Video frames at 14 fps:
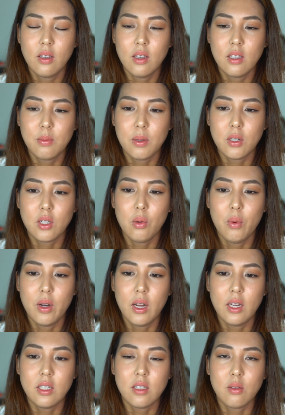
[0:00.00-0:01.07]
Especially when
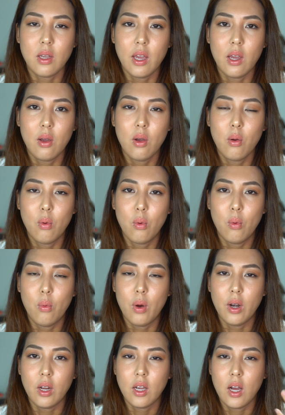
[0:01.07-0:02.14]
I just like
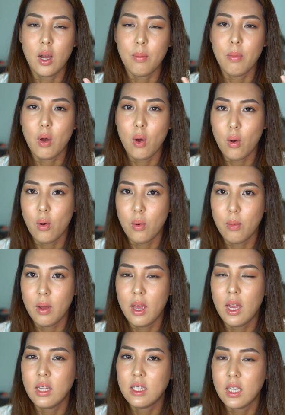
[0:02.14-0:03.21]
want to come home,
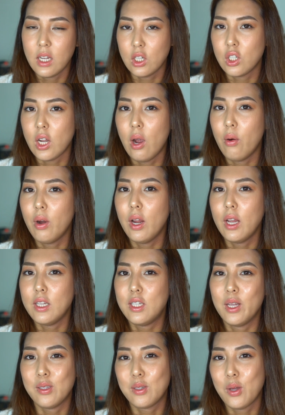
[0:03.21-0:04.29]
take a shower,
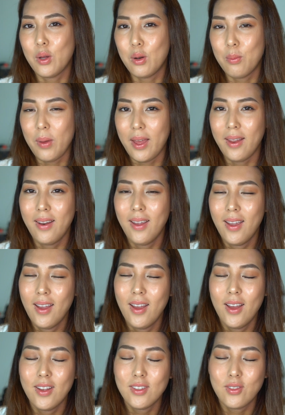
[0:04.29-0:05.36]
and just go to bed
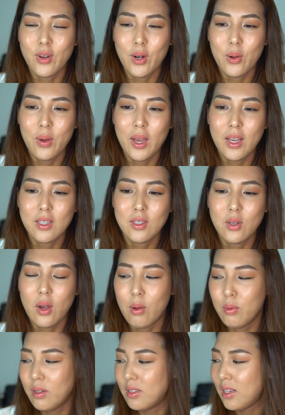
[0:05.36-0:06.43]
straight away. So
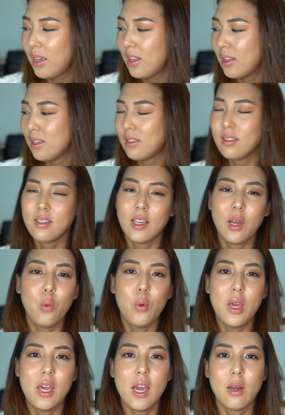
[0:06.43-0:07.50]
I would say that this is like a
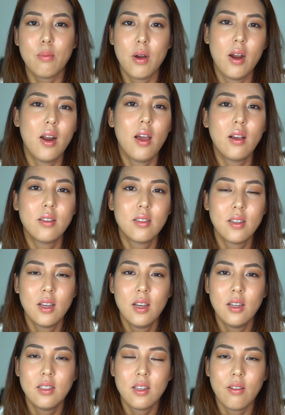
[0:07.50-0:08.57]
weekend product.
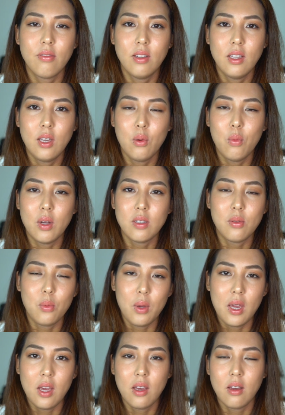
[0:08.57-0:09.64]
Definitely once a
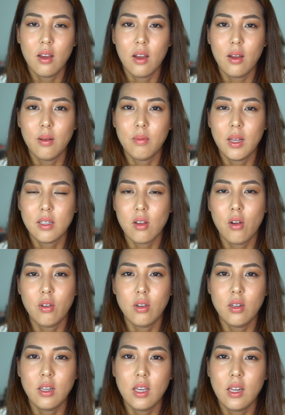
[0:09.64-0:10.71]
week. That's all
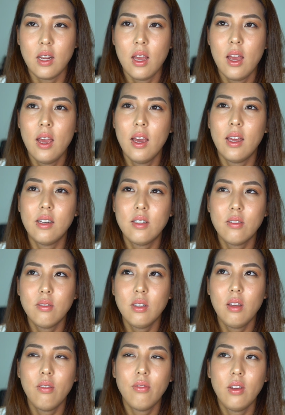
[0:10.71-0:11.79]
you need. And I didn't
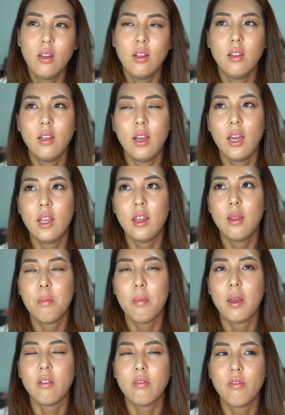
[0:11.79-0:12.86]
really feel like
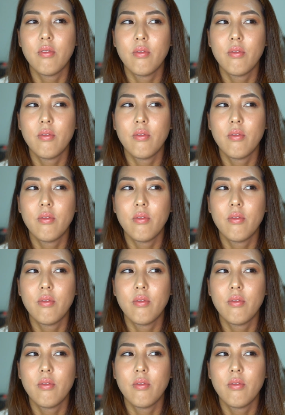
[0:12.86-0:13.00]
my